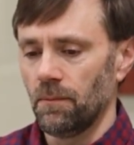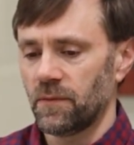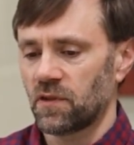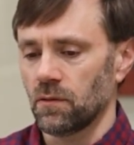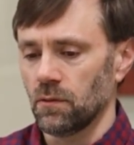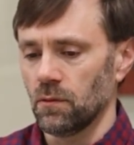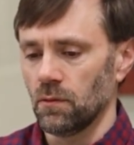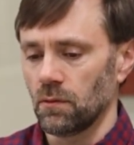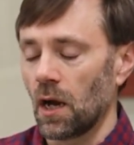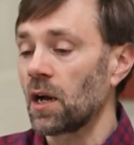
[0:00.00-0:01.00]

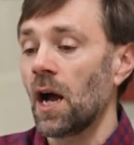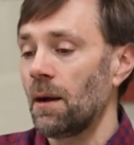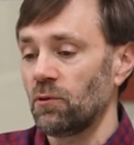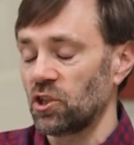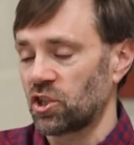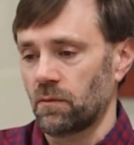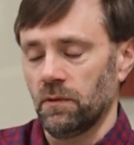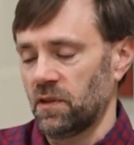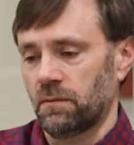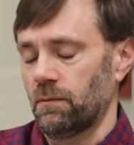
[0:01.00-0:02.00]
to accomplish
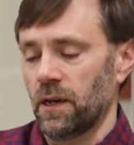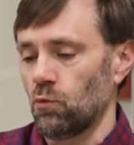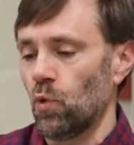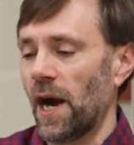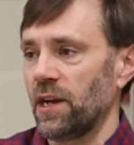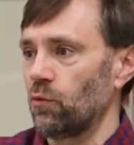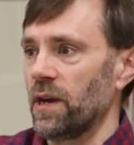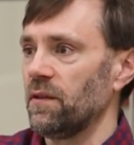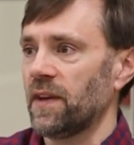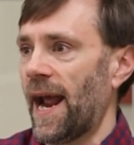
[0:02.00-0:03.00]
this like wide
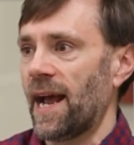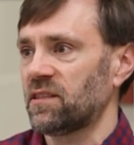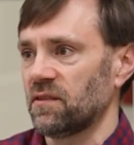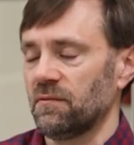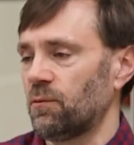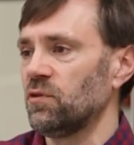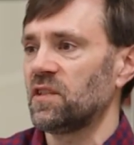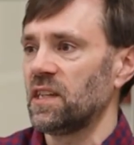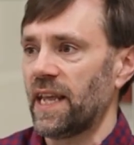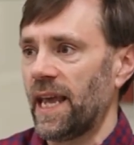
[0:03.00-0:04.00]
array of tasks of
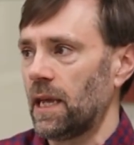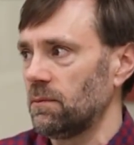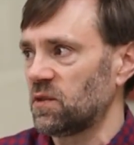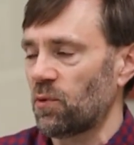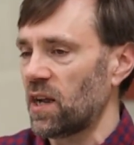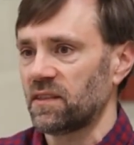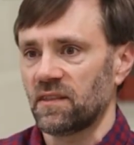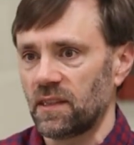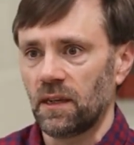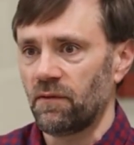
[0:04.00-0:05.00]
producing games,
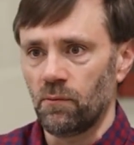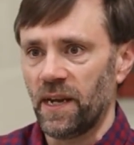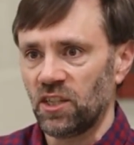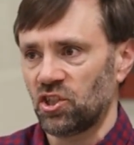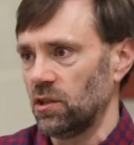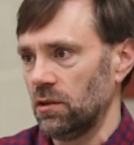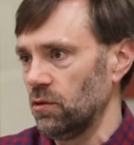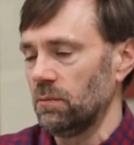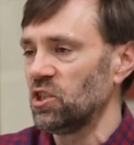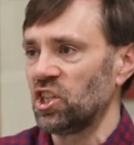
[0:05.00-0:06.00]
processing information,
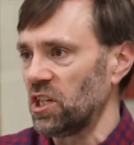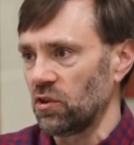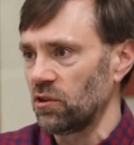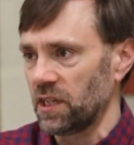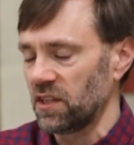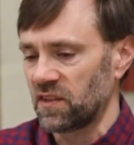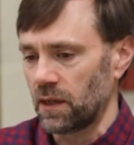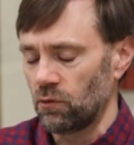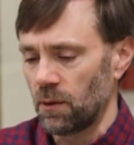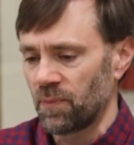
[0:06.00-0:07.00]
doing machine learning,
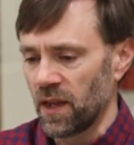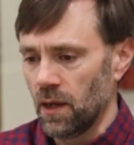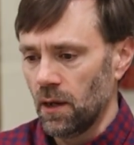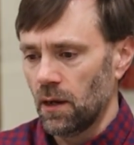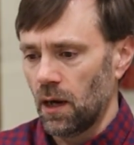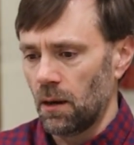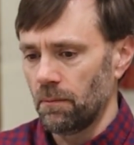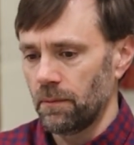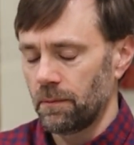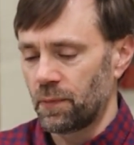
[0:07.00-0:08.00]
etc.
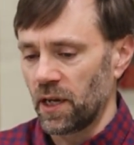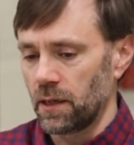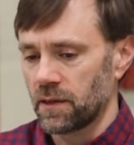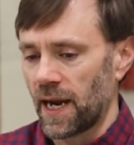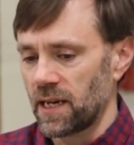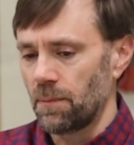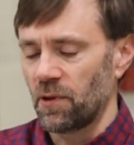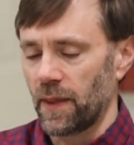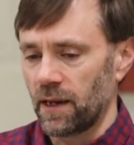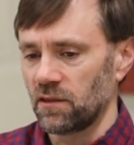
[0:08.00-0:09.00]
But tied up
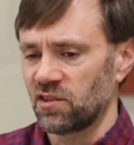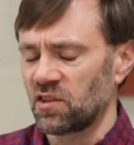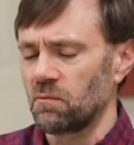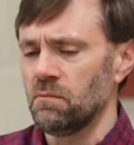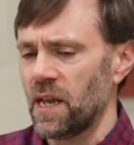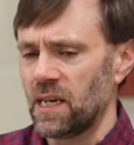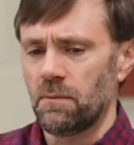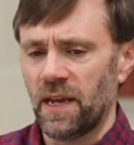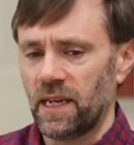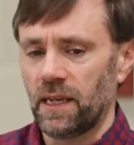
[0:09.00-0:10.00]
in that is just many,
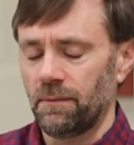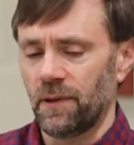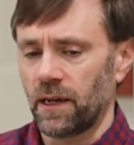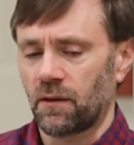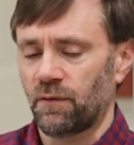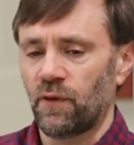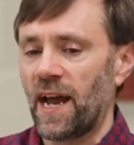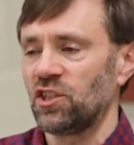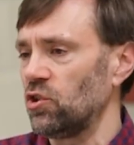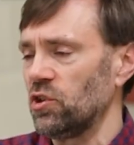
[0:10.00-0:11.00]
many like
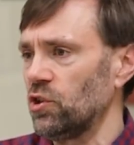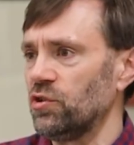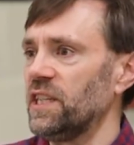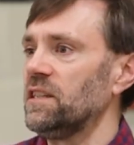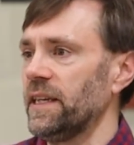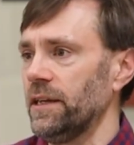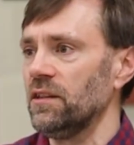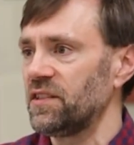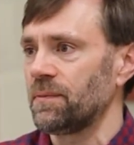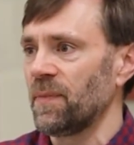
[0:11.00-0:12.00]
fragile little
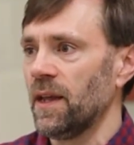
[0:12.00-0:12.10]
details.